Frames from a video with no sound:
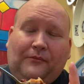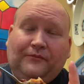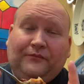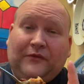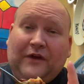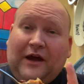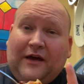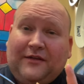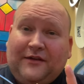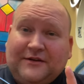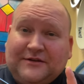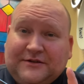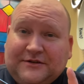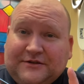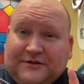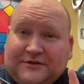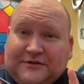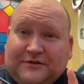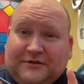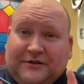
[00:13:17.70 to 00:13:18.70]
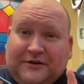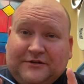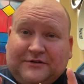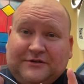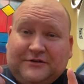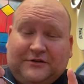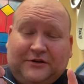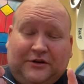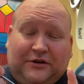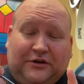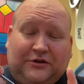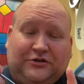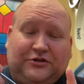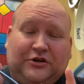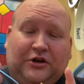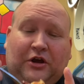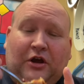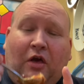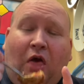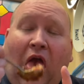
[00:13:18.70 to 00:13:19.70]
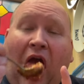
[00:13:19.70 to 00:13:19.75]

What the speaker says: Yeah, this is a good chili.